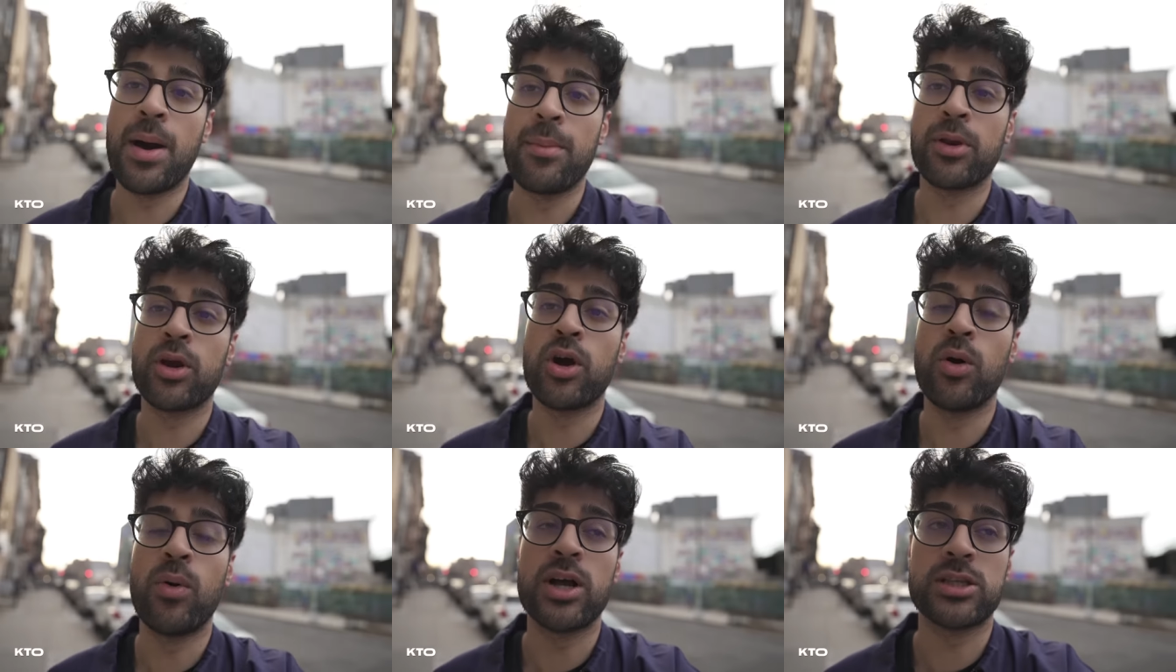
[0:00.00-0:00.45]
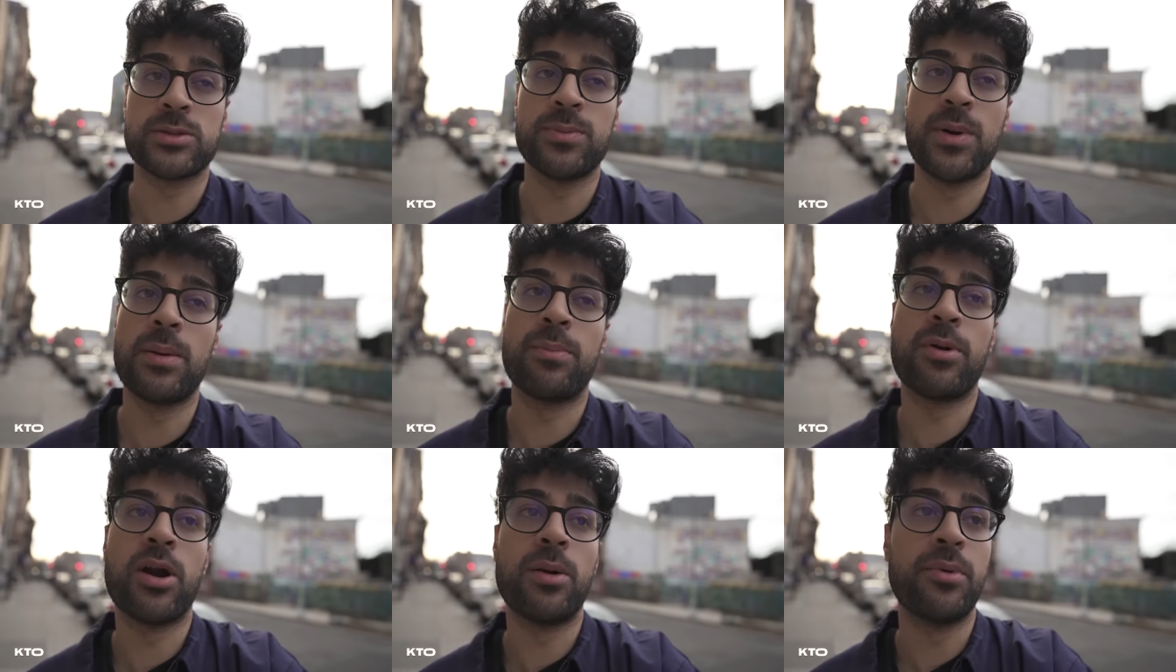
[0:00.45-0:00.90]
gonna go watch
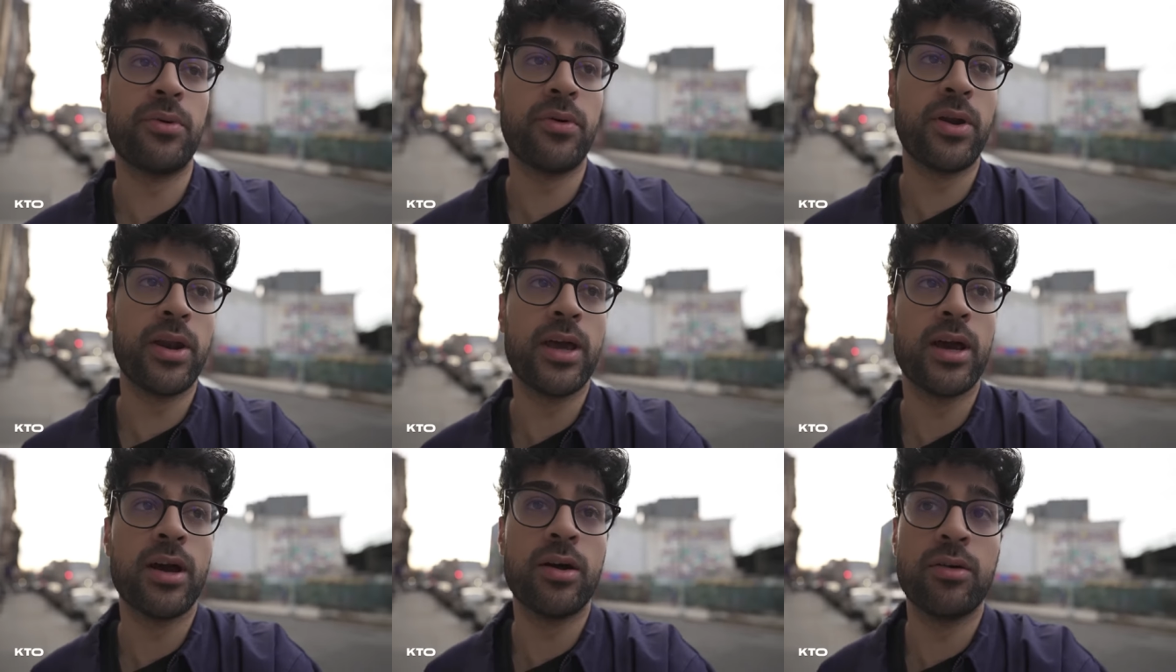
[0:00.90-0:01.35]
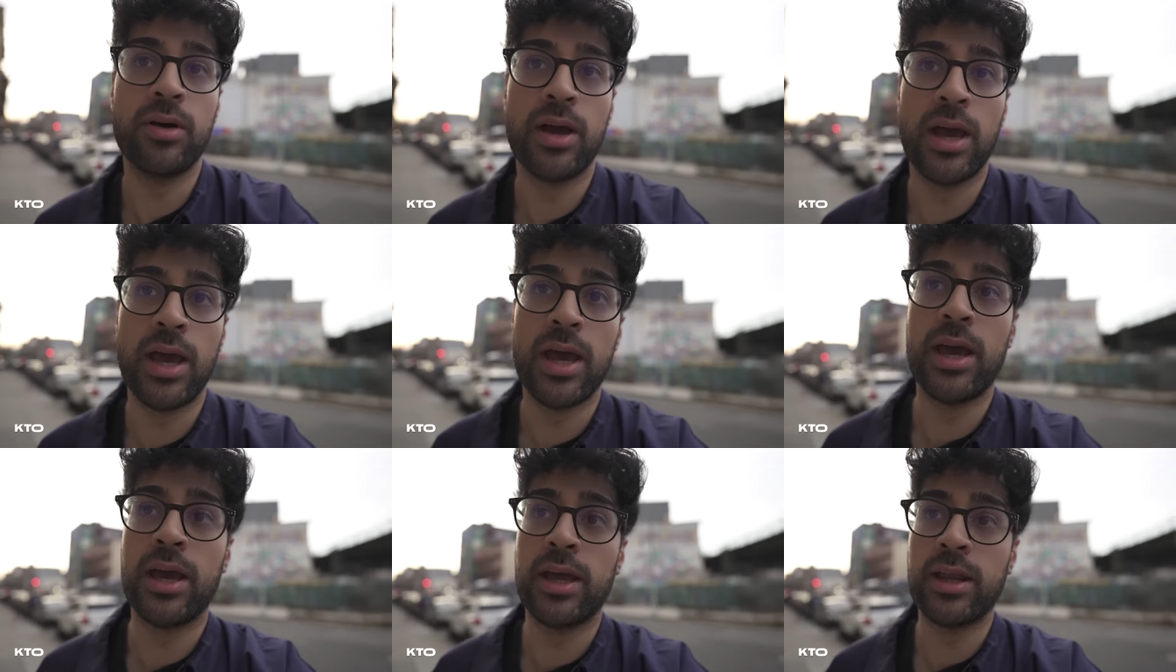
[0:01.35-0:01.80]
my apartment right now
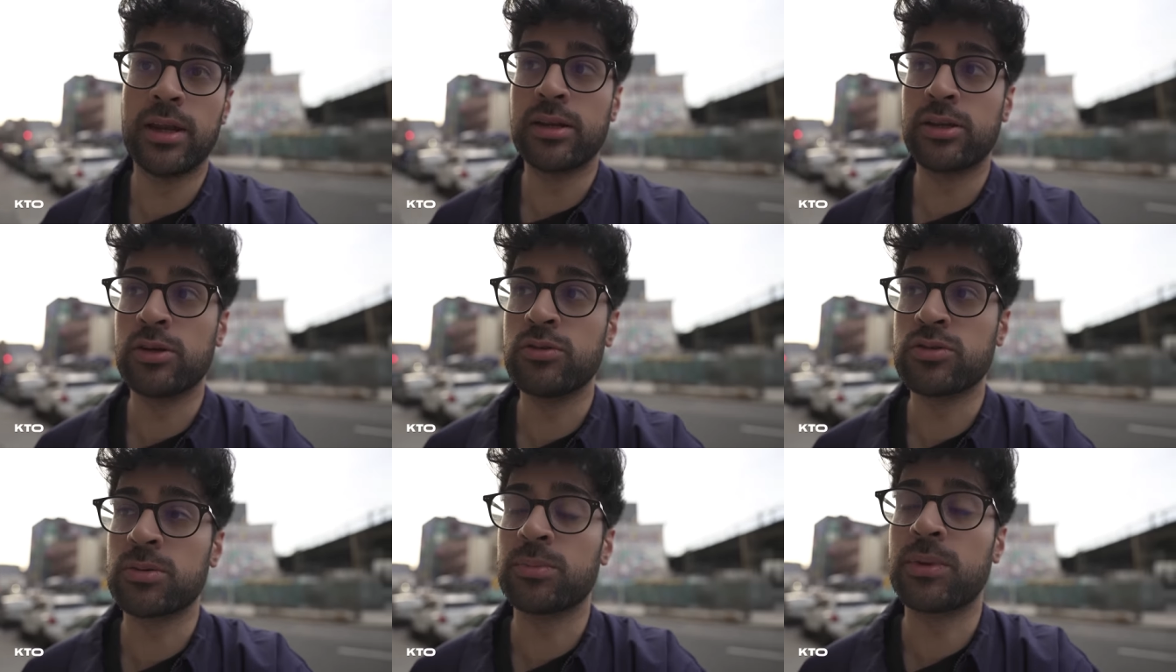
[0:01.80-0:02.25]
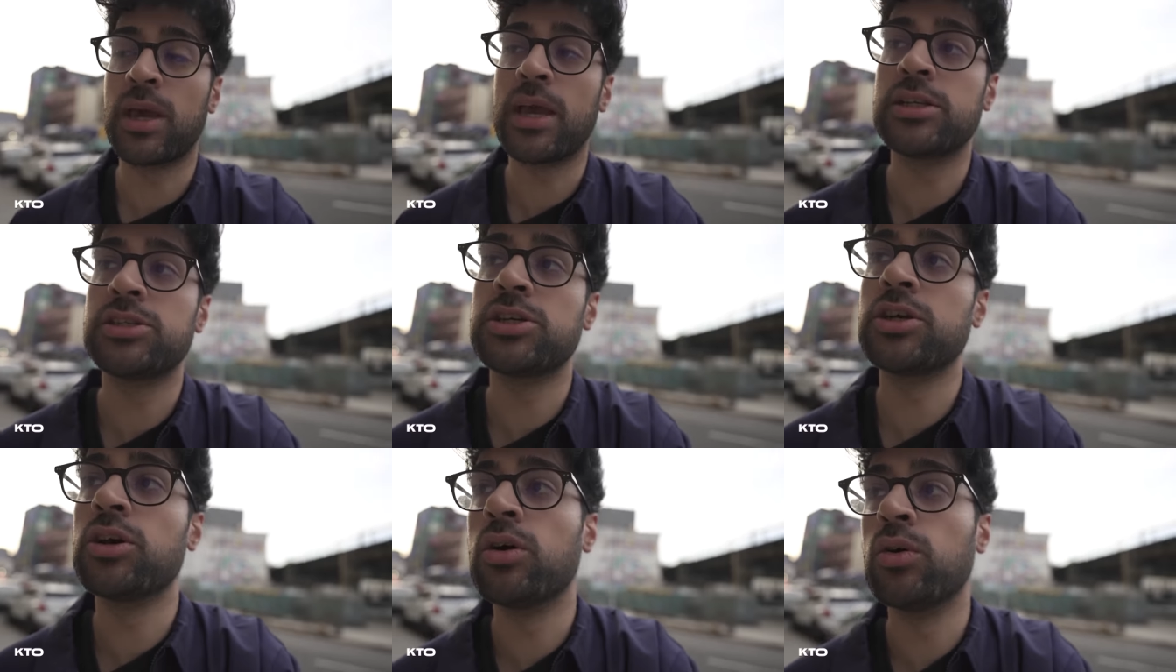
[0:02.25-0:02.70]
and do some
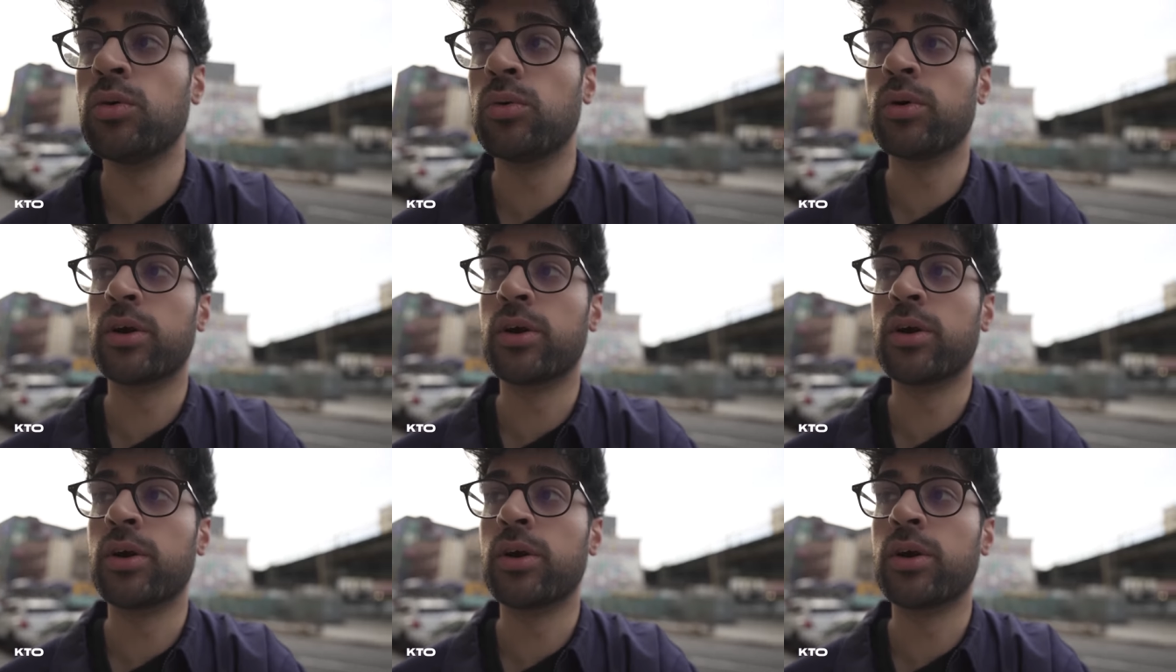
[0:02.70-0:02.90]
KTO